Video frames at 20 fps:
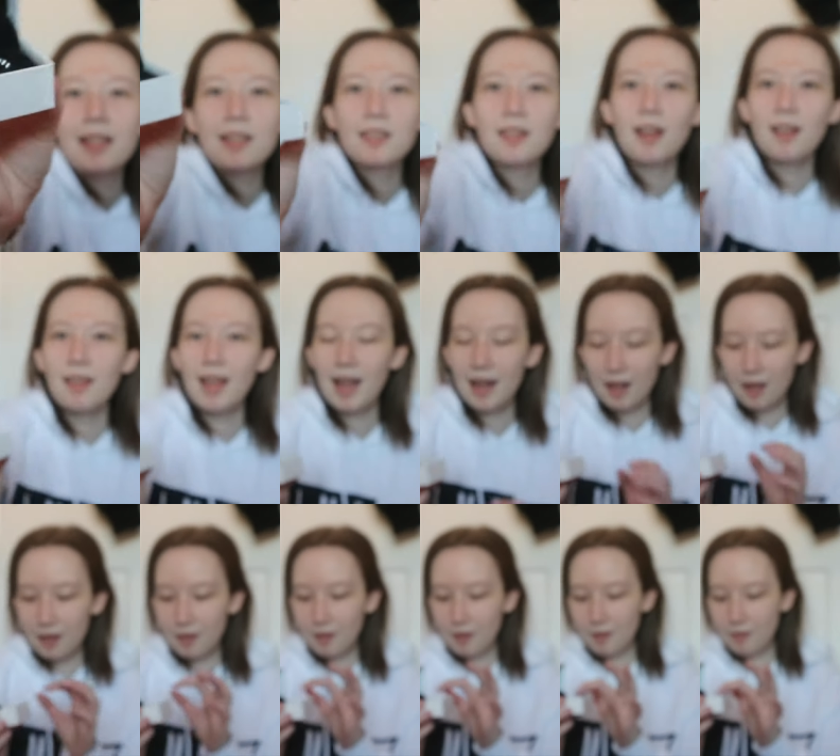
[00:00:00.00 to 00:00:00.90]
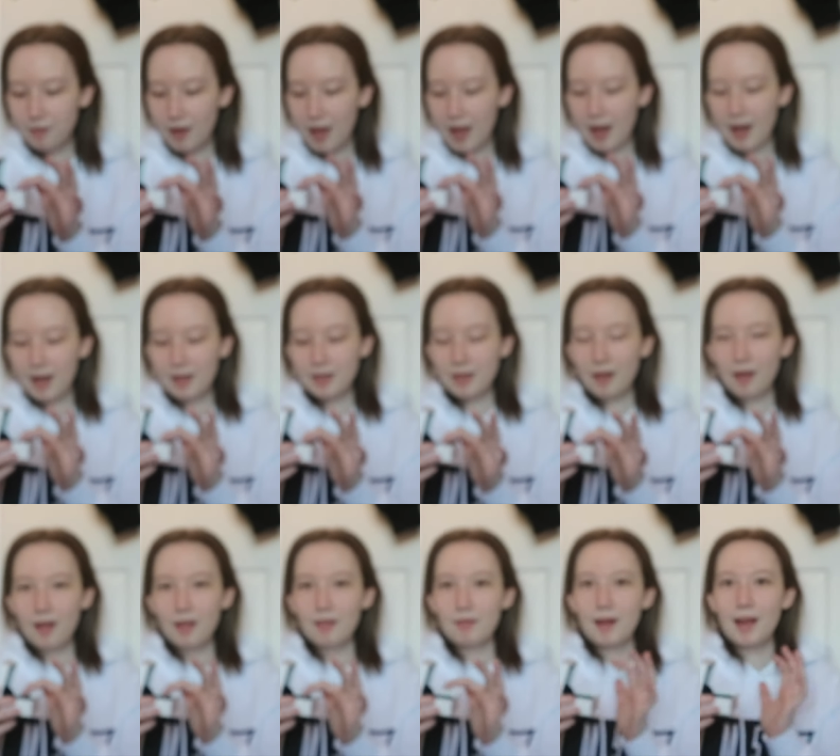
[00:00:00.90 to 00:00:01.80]
it's got like love hearts
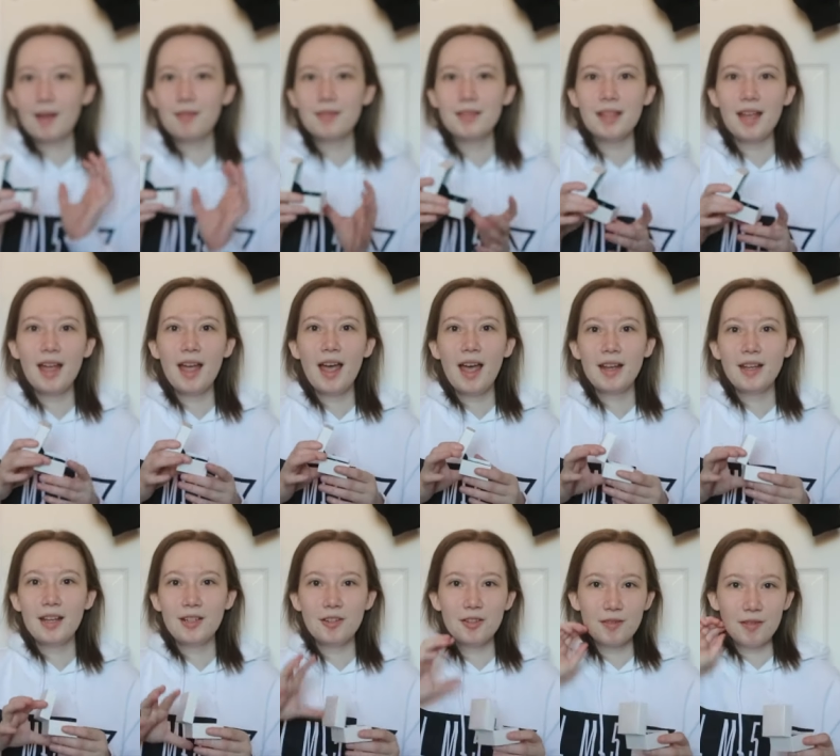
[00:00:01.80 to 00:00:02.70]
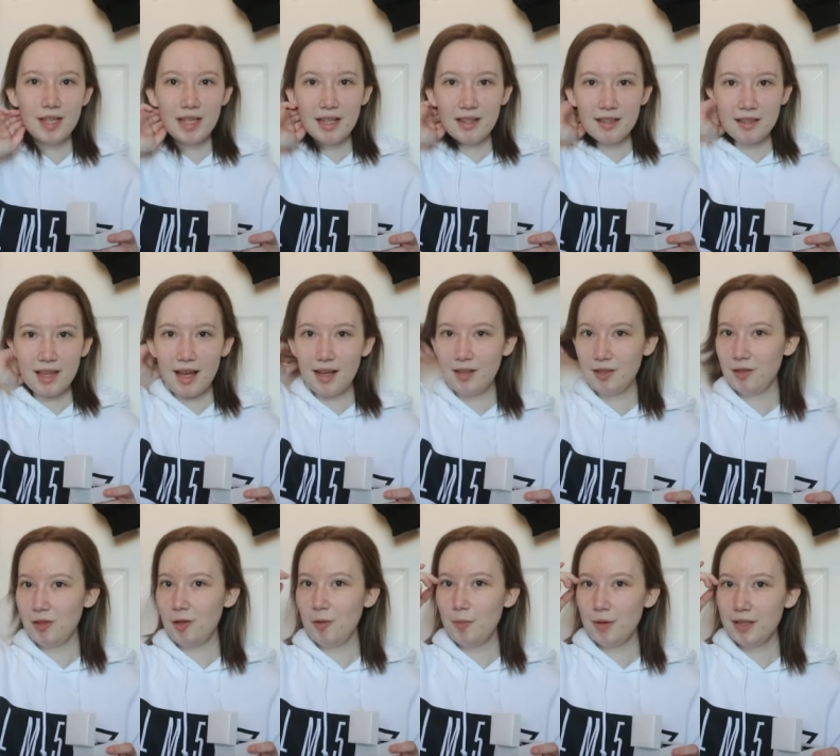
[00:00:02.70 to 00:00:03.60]
all around it, and I just think it's like
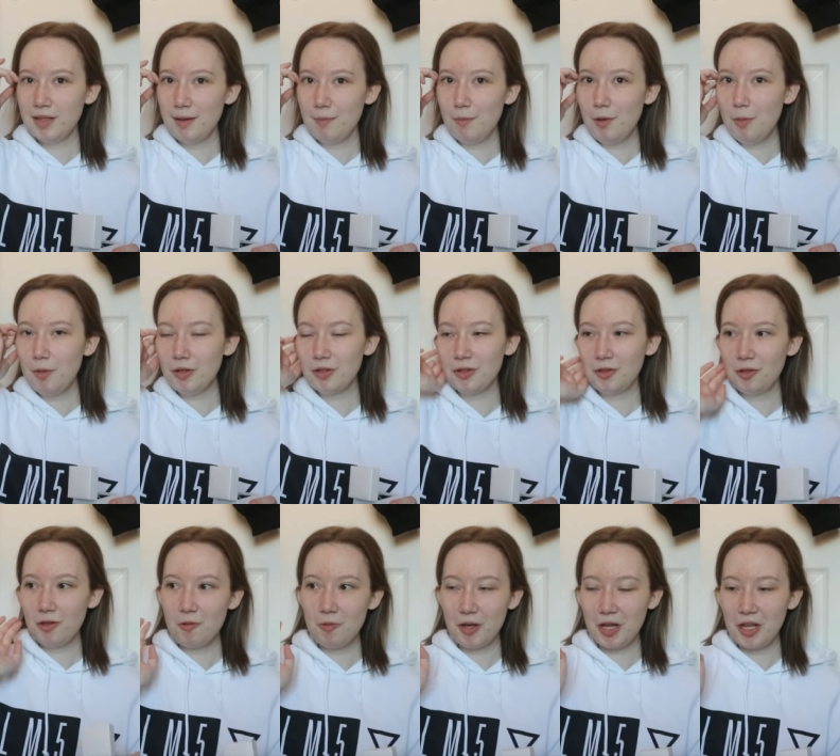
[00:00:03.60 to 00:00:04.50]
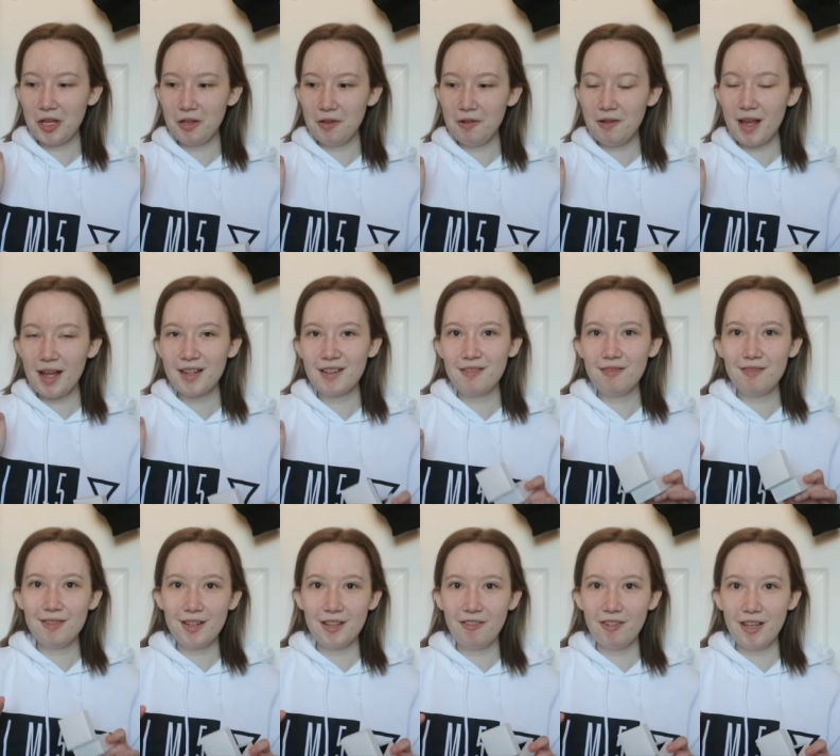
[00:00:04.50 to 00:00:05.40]
super simple but super cute, and I
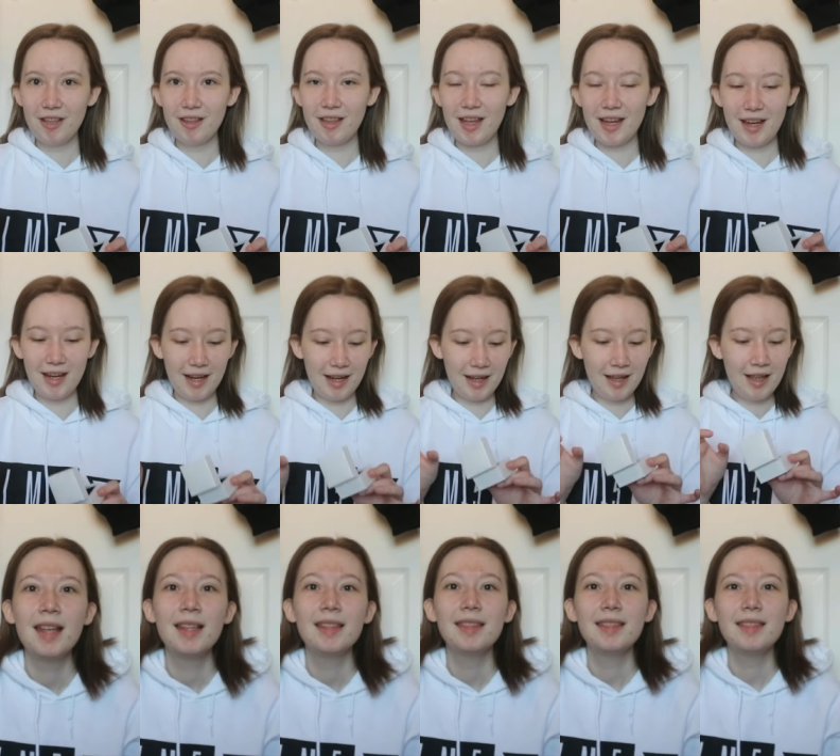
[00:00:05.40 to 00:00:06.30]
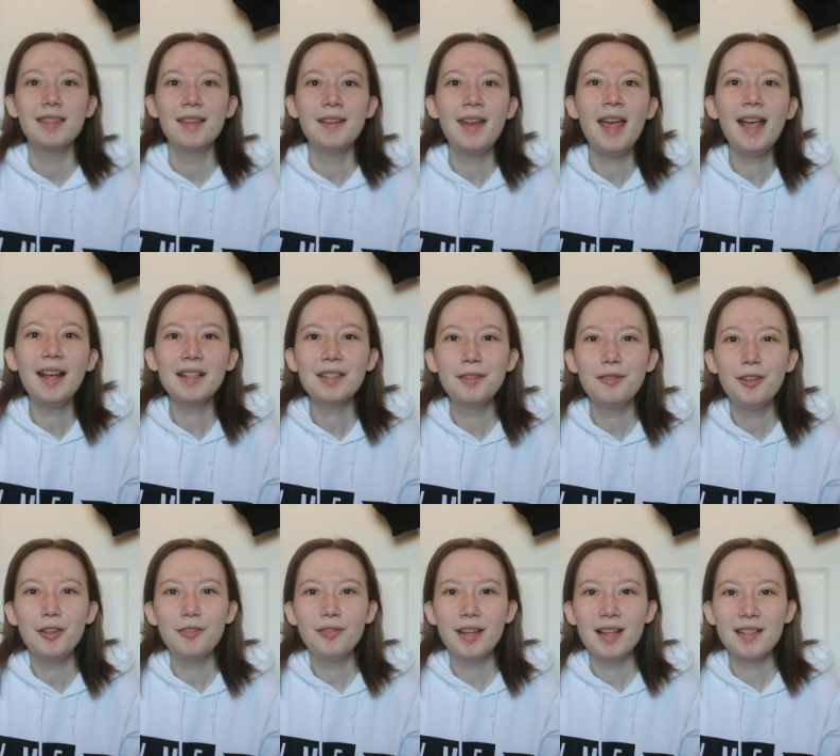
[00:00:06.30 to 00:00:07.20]
really like it. The next
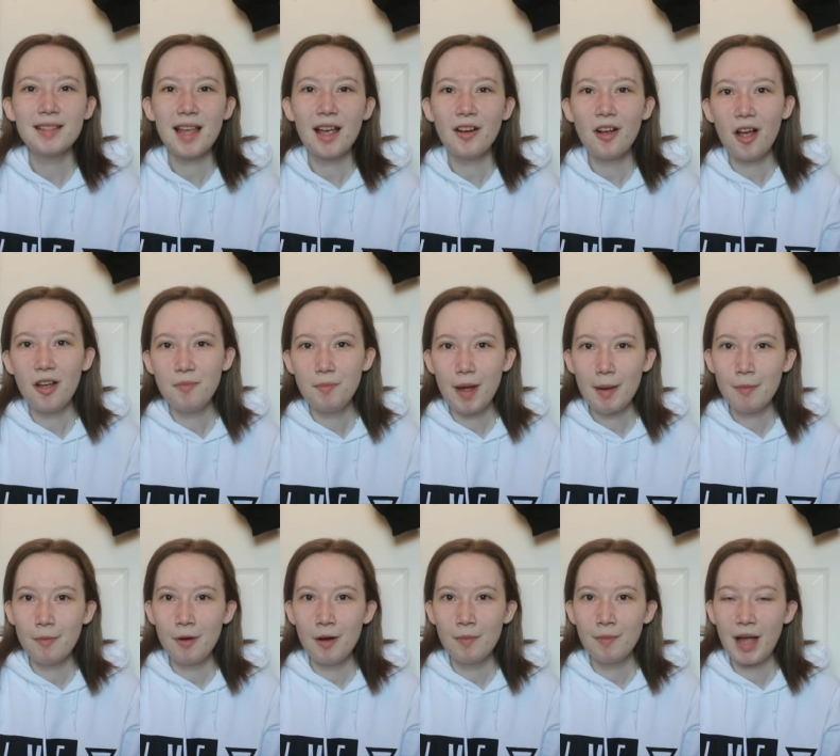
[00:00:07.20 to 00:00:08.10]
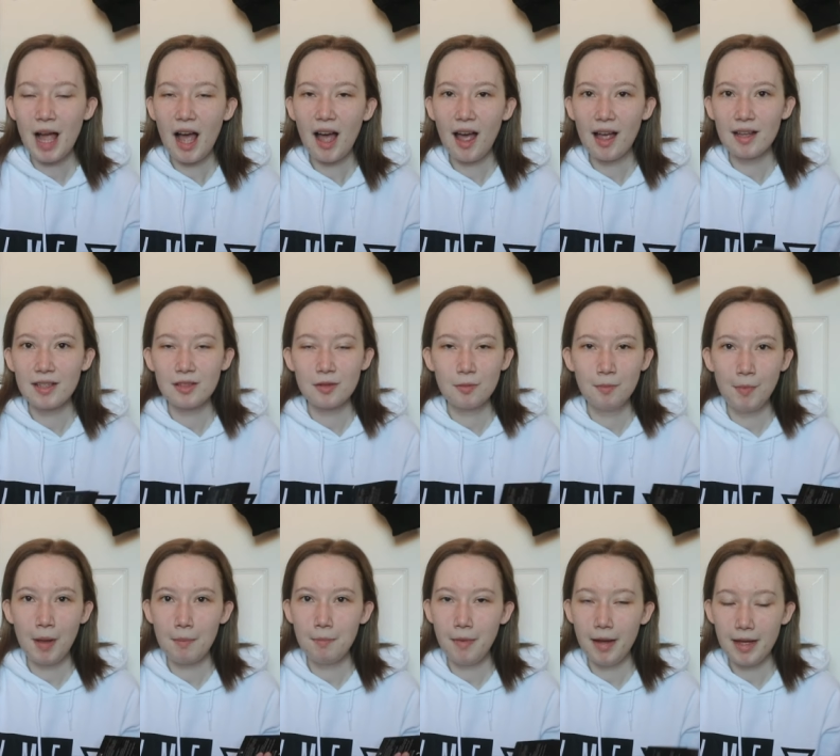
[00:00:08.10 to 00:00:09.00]
few things that I got off my mum are
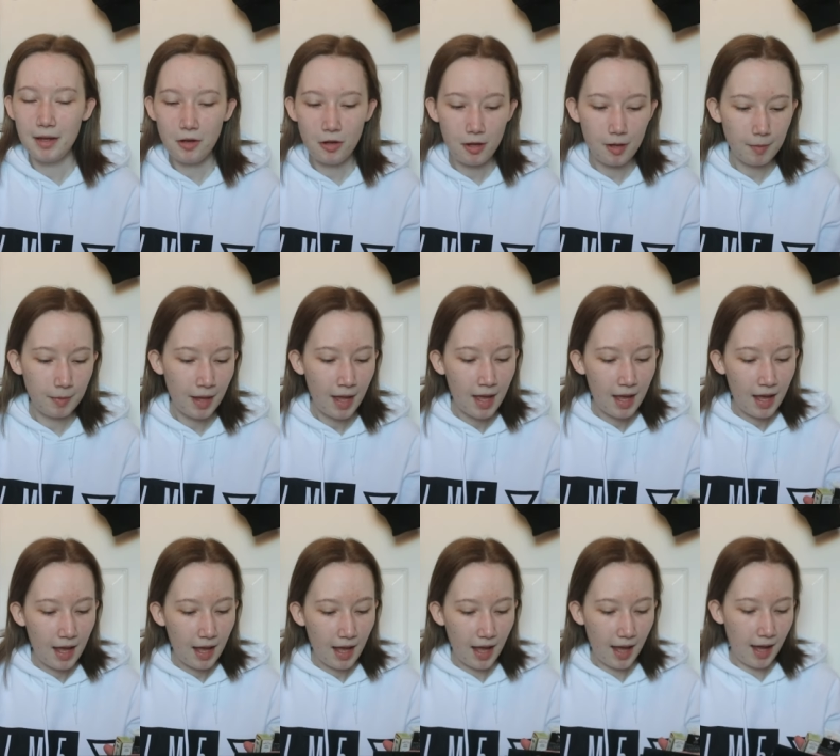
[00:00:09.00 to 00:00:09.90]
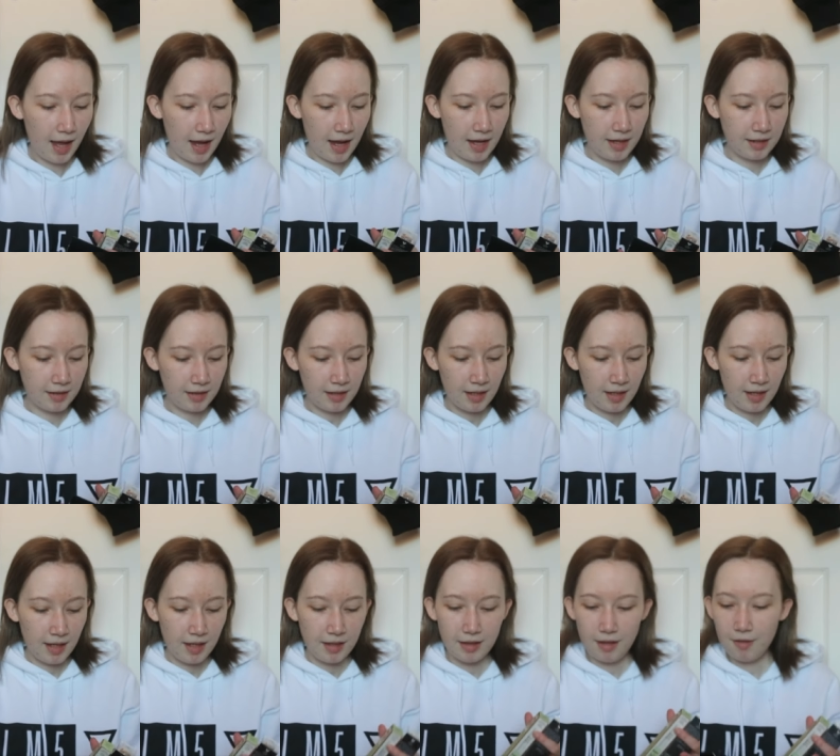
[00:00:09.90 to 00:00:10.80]
some makeup, and
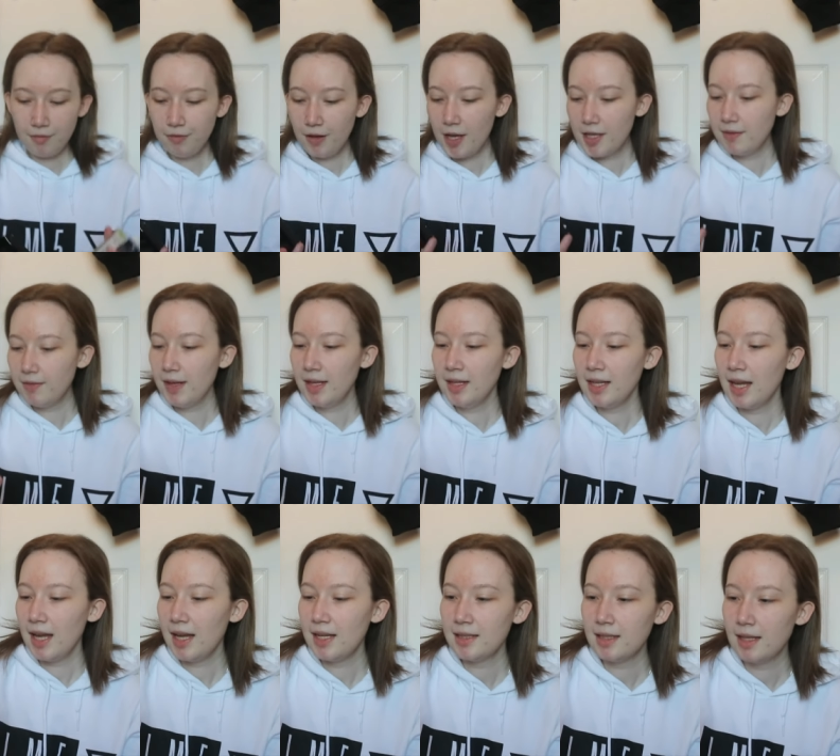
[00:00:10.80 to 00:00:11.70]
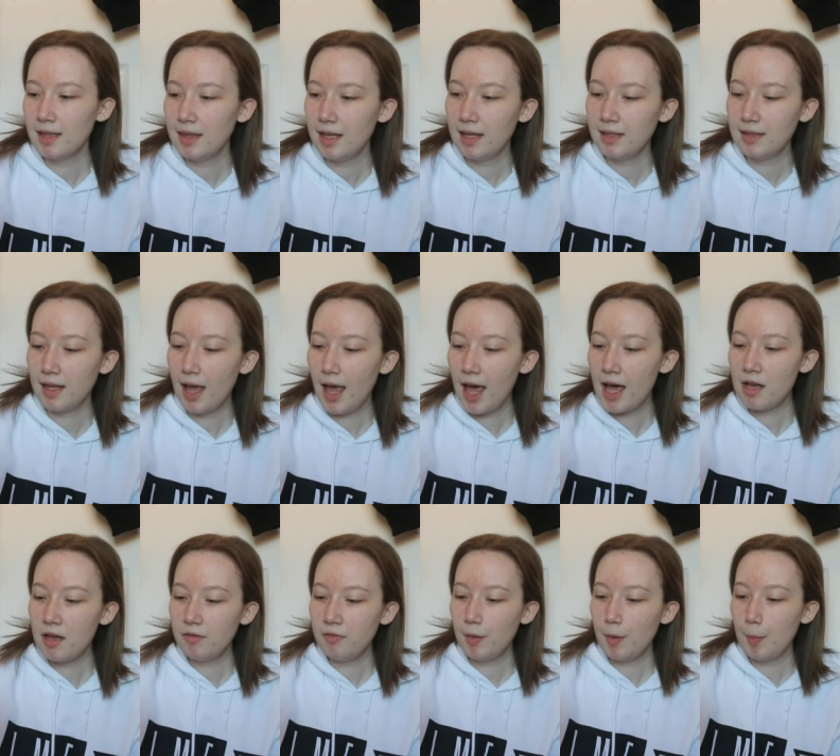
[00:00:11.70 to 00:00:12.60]
the first thing is this
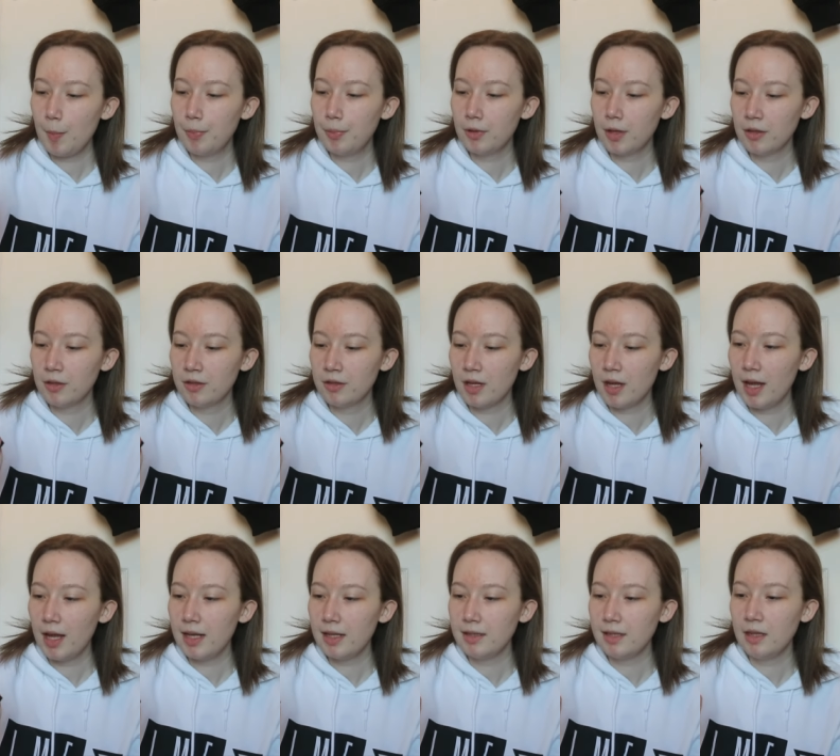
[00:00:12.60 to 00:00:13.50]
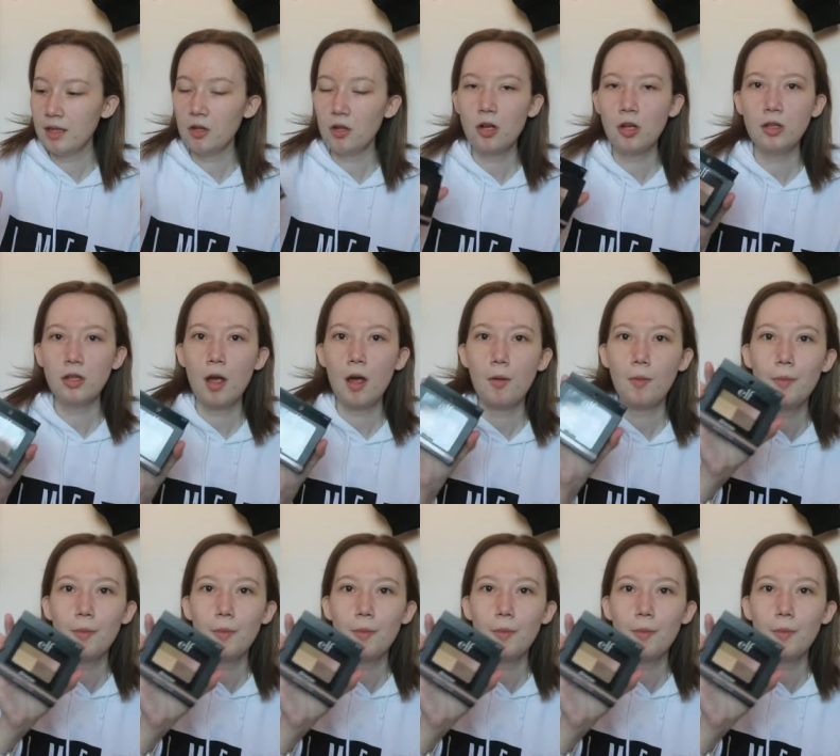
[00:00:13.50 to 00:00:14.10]
e.l.f. bronzer. It's in the colour